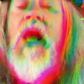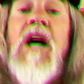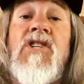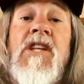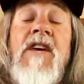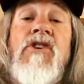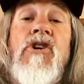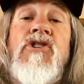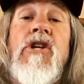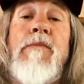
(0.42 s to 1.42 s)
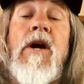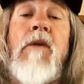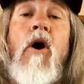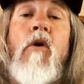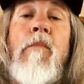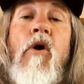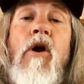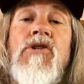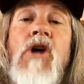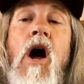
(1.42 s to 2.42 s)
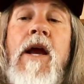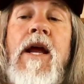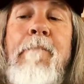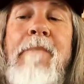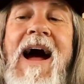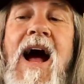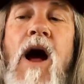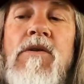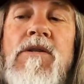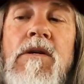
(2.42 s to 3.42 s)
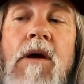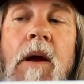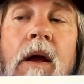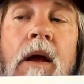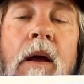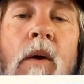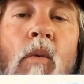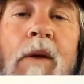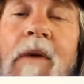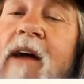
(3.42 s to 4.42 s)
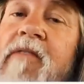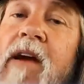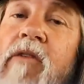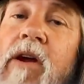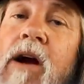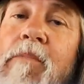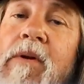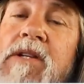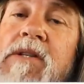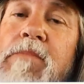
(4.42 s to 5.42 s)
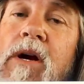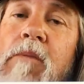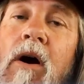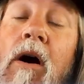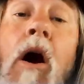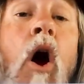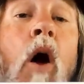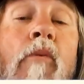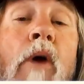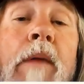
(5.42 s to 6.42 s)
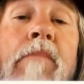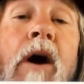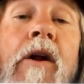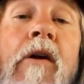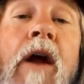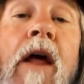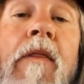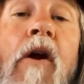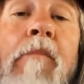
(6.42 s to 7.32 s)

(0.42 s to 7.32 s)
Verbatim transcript: Sleeves here, Senior Pickleball Report, talking about one of my favorite companies in pickleball, Bread and Butter, and their